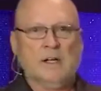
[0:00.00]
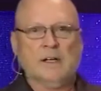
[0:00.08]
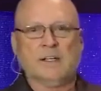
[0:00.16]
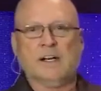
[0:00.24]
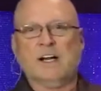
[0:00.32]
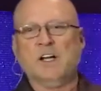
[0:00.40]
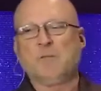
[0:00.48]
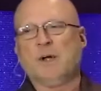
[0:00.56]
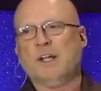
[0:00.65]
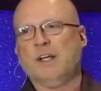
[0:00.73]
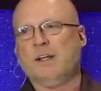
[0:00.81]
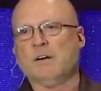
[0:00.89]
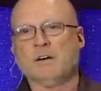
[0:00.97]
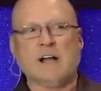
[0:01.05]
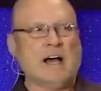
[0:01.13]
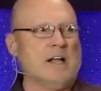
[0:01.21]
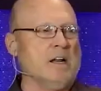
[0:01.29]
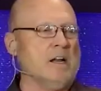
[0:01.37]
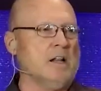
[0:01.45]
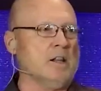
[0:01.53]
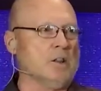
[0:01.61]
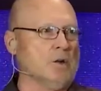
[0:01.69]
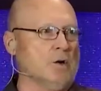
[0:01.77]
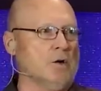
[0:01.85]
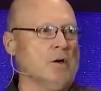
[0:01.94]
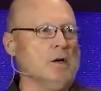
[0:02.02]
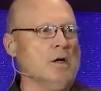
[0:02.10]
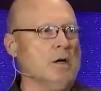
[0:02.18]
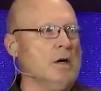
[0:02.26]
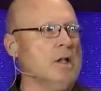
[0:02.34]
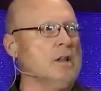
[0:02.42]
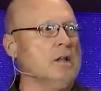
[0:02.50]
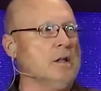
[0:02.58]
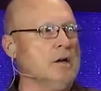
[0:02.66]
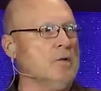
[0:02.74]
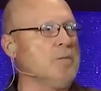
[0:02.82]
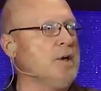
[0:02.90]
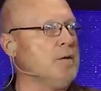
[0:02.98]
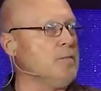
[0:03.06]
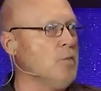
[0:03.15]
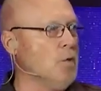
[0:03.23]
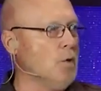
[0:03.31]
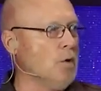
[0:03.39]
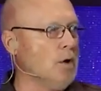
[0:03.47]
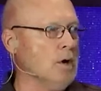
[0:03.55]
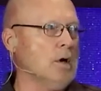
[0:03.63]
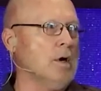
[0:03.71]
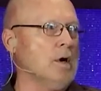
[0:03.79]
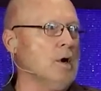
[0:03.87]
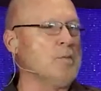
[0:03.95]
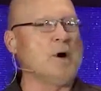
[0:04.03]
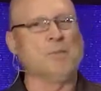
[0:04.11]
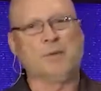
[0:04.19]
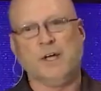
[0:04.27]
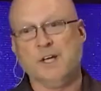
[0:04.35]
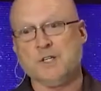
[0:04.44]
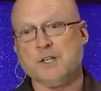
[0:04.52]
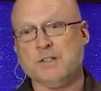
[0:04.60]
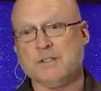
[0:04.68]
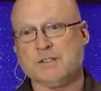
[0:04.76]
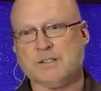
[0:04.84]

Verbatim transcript: Did anybody here not learn a little bit more about patience?